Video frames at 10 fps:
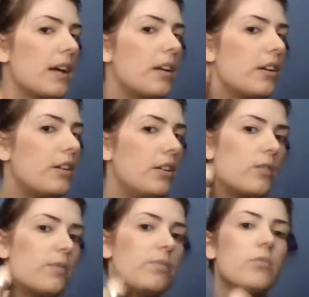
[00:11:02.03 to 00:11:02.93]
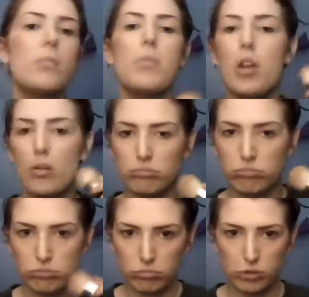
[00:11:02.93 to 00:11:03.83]
here too. A little bit of,
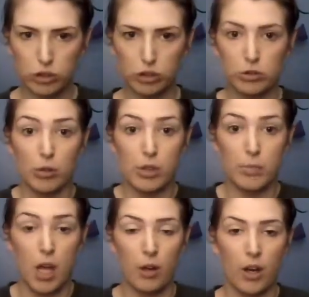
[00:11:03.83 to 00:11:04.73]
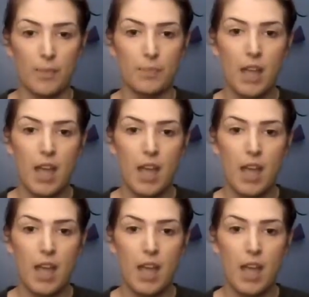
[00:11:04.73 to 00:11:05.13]
throw some color on.